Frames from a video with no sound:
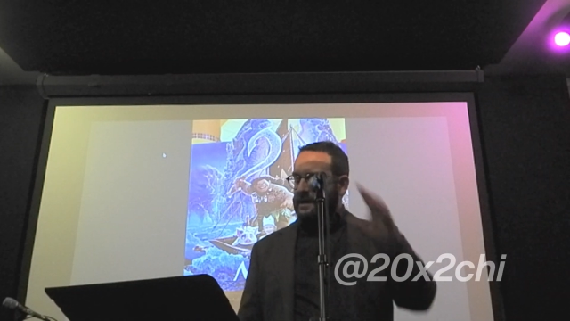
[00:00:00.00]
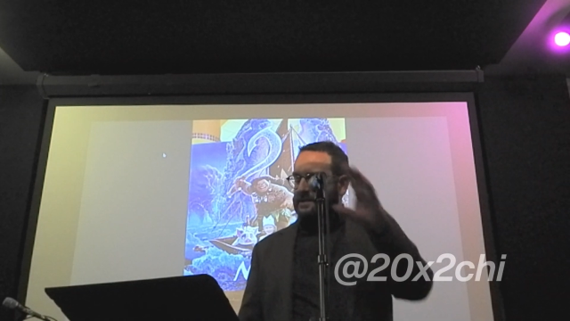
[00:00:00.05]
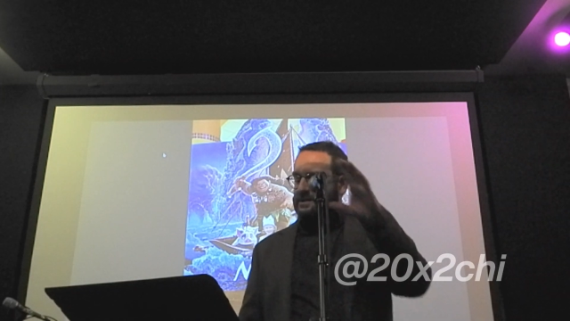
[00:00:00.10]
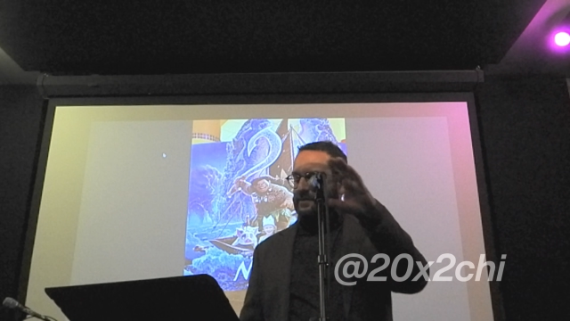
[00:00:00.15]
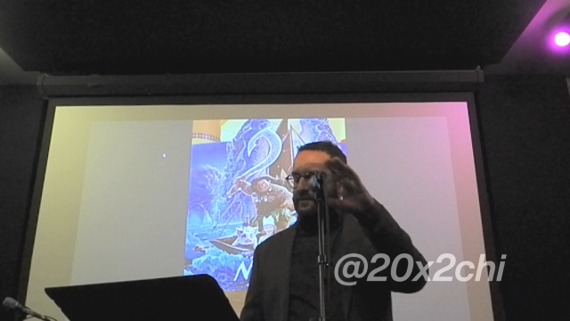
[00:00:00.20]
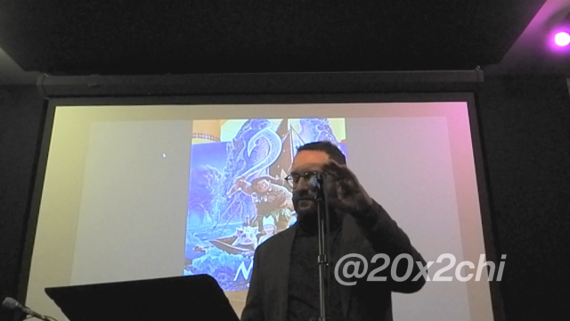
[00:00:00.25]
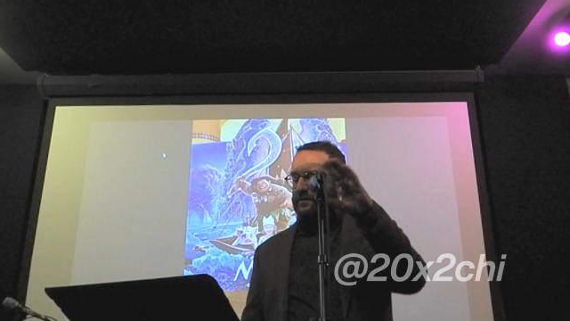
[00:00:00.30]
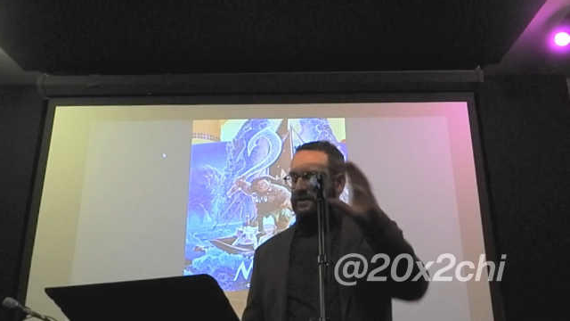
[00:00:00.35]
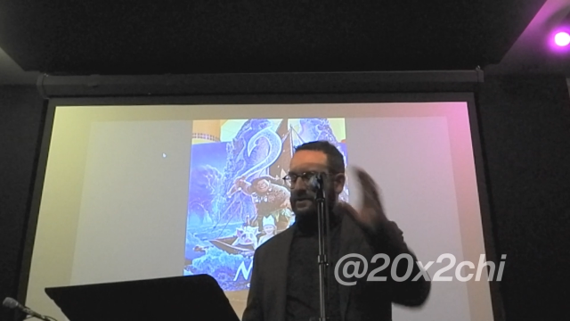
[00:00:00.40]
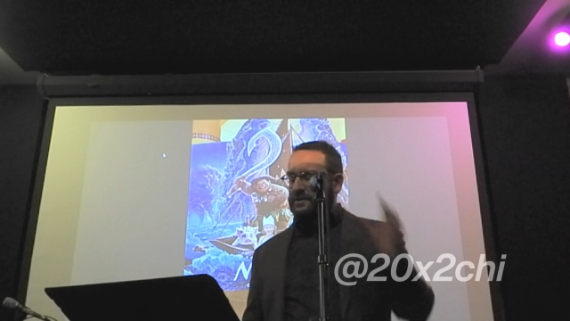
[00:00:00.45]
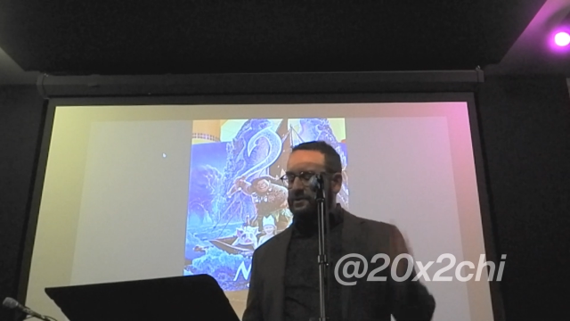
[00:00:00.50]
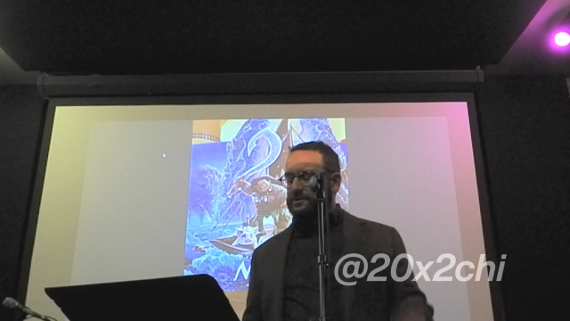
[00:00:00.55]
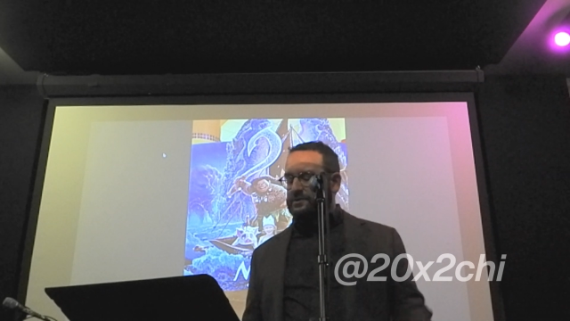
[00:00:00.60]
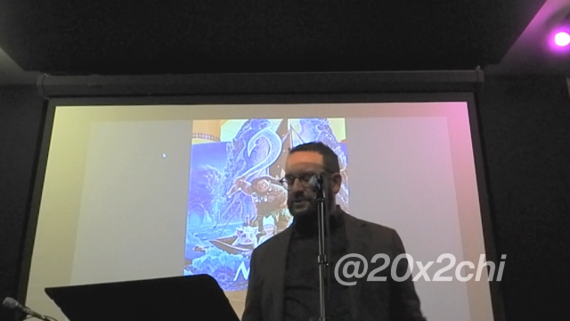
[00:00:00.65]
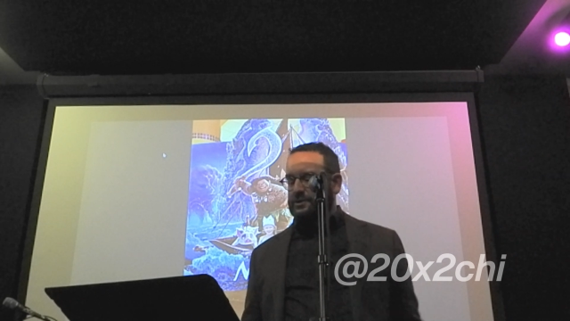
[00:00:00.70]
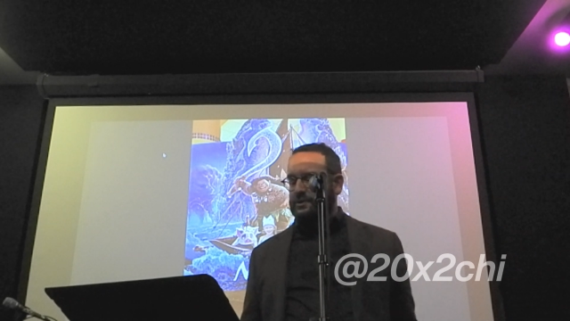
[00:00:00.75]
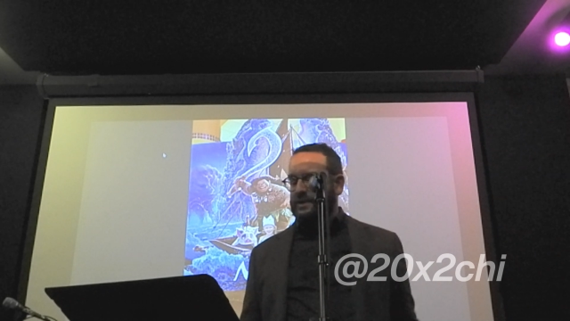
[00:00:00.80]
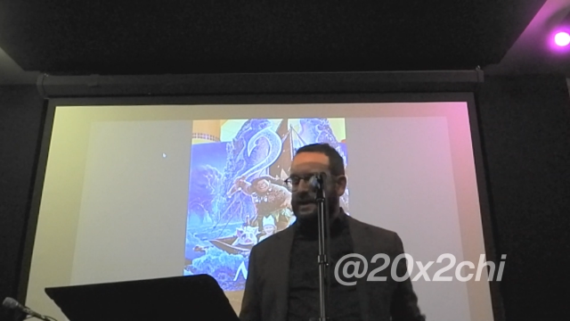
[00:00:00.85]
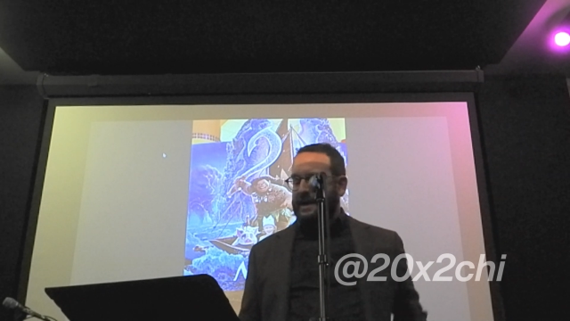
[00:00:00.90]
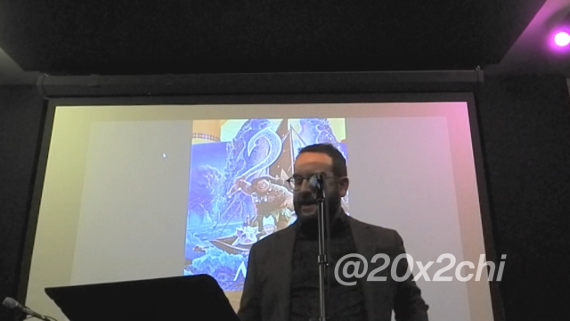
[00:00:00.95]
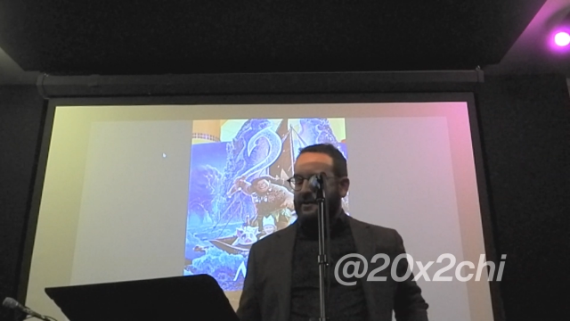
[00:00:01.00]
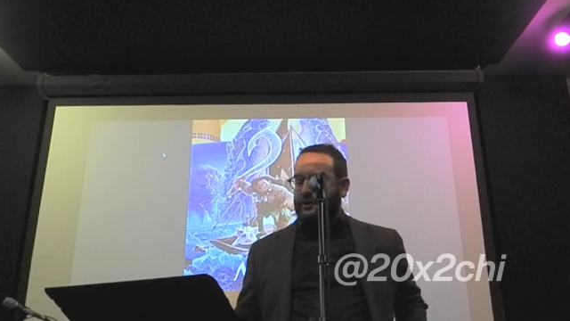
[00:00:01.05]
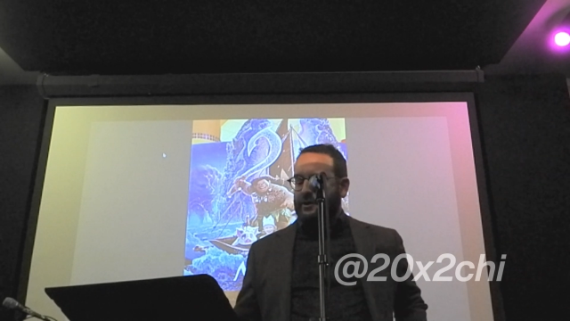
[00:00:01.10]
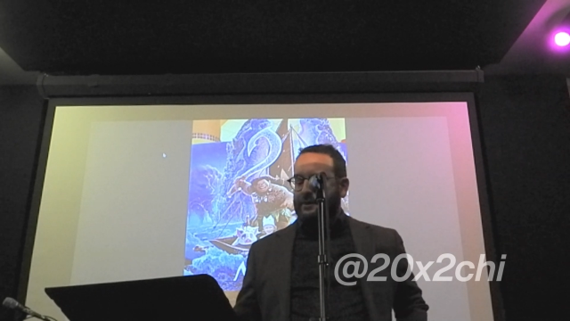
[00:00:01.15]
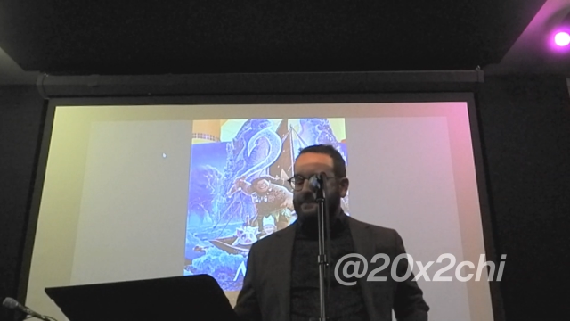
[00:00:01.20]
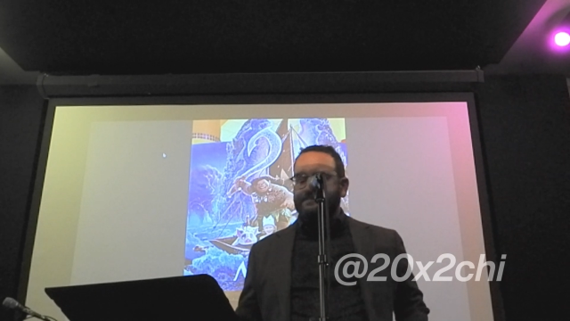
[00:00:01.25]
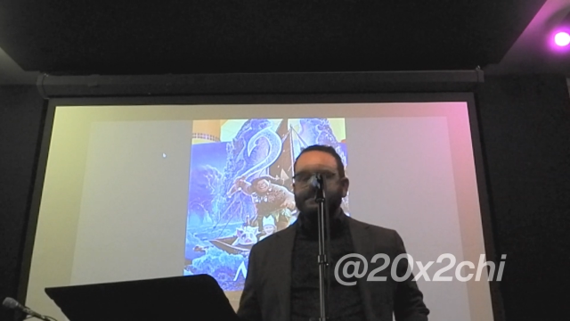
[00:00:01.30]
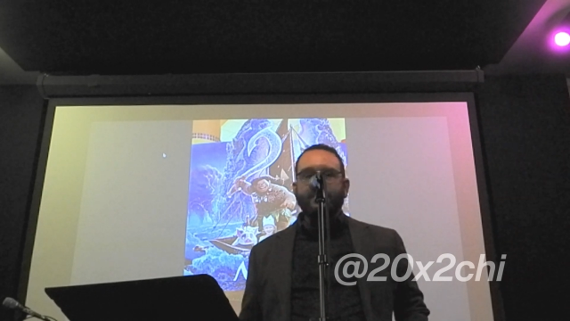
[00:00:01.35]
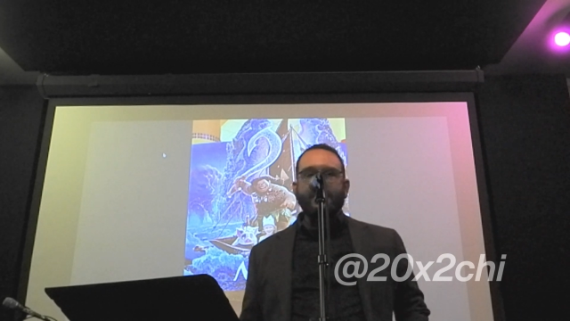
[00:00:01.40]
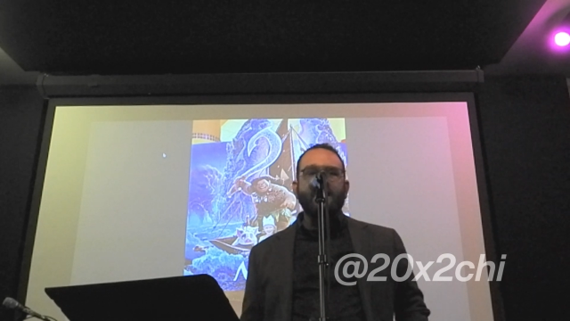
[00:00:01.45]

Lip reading: to fit those two together.